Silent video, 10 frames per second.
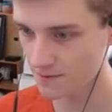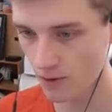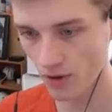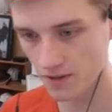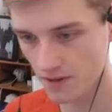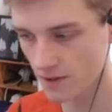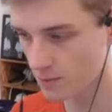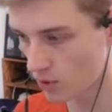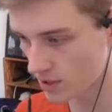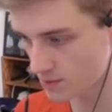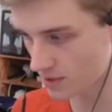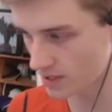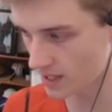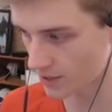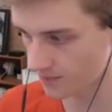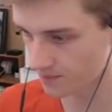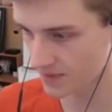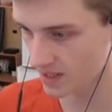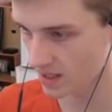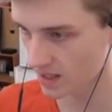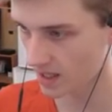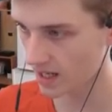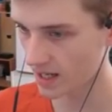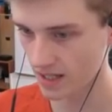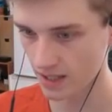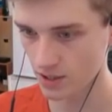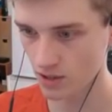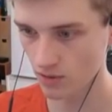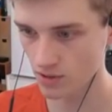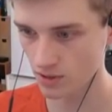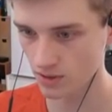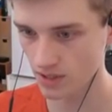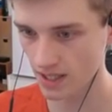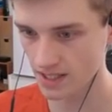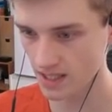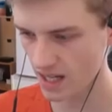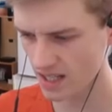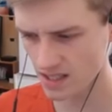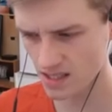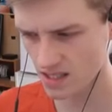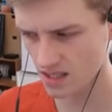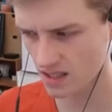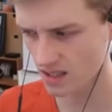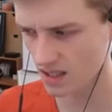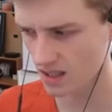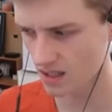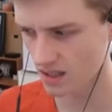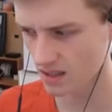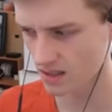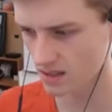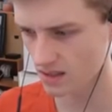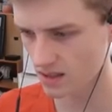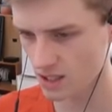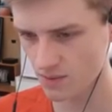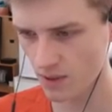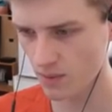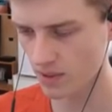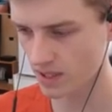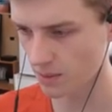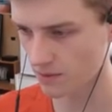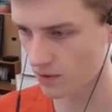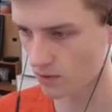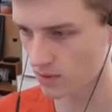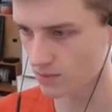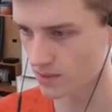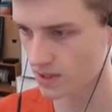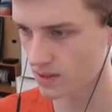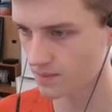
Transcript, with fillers: 45 points we are now. And in total, 98. I swear we weren't that before, weren't we?